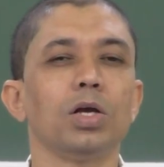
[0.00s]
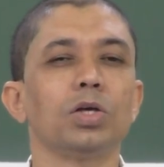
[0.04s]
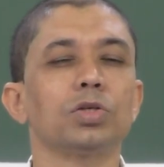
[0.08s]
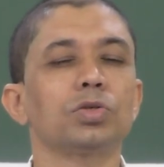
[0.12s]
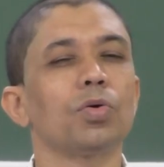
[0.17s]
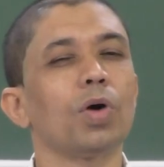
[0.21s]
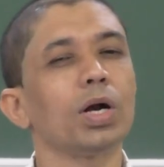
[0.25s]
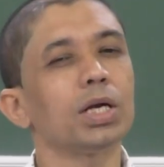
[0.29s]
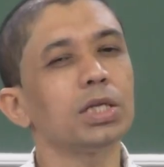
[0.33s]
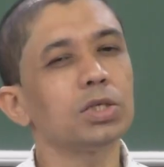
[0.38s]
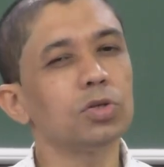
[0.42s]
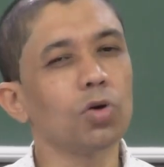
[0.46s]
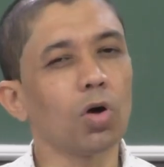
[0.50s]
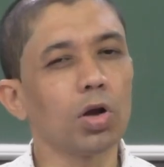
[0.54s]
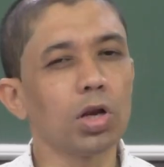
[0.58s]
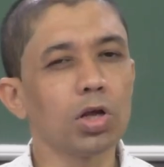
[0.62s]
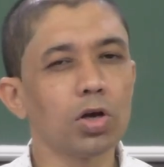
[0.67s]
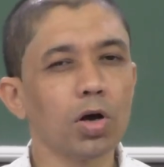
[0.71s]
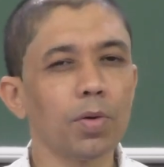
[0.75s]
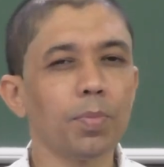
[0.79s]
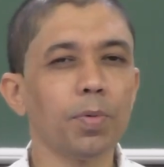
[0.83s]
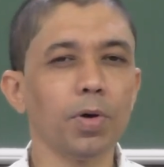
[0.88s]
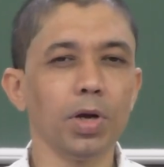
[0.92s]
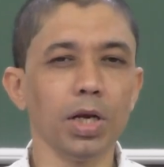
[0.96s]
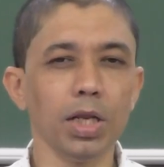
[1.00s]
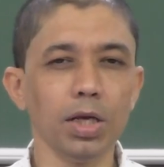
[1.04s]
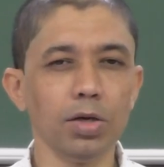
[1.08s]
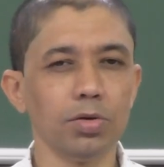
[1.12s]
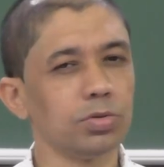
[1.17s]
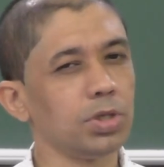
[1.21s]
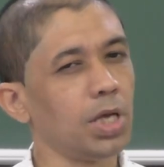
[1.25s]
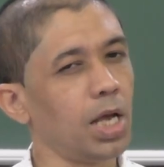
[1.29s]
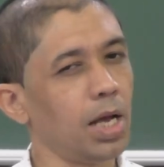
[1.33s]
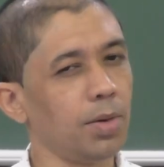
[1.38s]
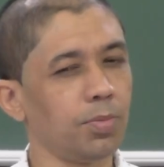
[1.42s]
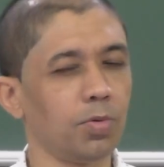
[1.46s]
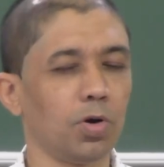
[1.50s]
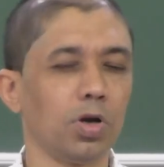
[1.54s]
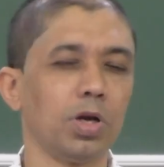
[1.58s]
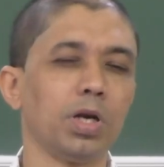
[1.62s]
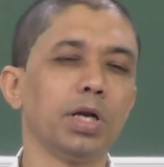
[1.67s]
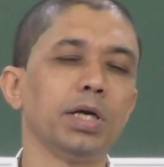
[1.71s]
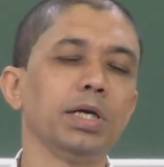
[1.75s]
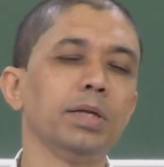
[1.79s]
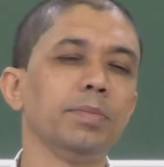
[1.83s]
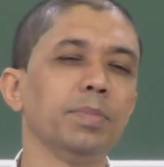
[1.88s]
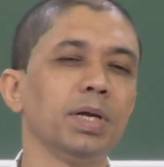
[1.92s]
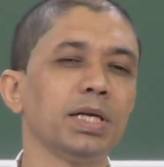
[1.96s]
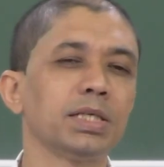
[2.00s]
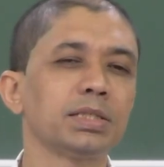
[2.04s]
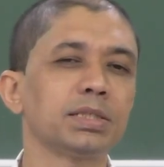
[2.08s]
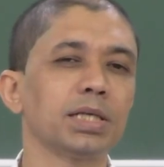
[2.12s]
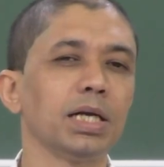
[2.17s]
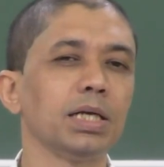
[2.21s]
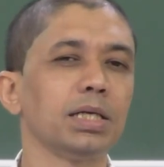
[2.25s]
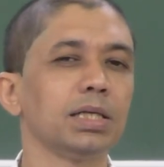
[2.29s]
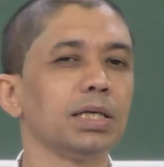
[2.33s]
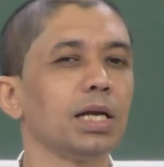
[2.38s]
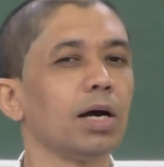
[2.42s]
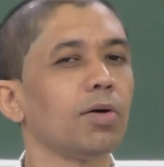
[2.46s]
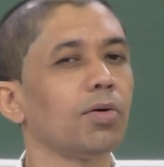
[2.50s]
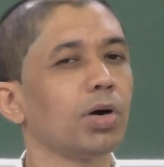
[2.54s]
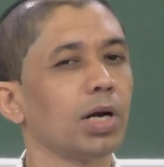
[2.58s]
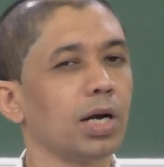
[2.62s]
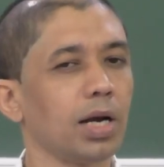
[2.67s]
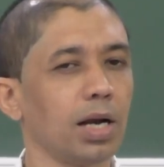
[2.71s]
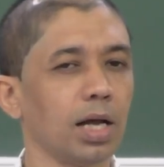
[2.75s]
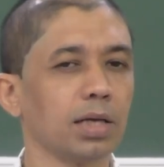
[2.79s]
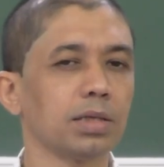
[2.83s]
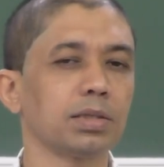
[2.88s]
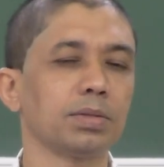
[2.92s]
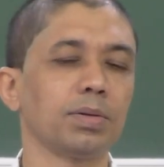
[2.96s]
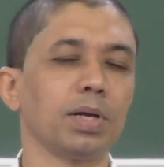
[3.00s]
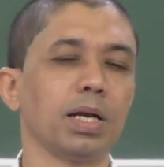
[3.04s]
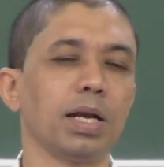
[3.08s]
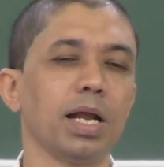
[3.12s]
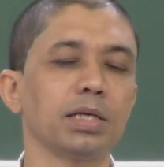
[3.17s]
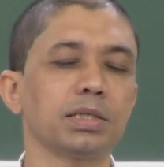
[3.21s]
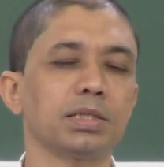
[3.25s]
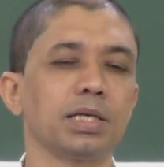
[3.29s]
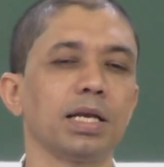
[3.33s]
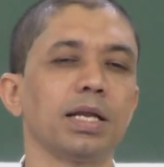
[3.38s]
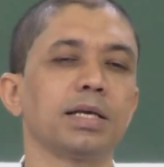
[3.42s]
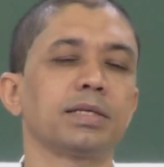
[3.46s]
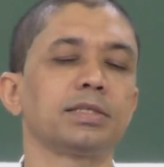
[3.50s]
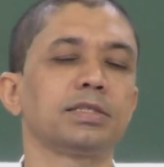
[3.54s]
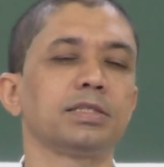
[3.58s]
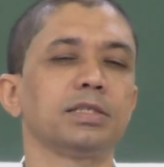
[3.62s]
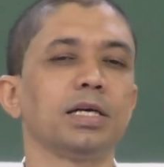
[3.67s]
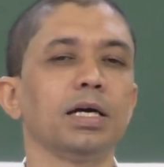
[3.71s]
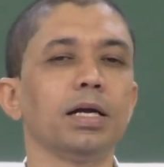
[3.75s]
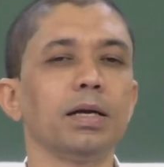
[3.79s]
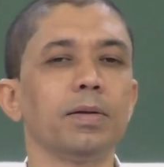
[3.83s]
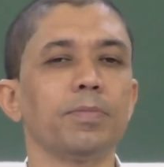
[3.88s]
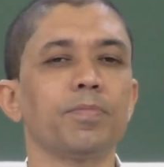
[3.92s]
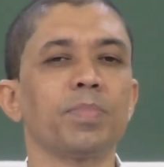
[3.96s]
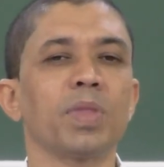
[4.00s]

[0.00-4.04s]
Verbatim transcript: so what is oligopoly we have already mentioned in our la uh, last lecture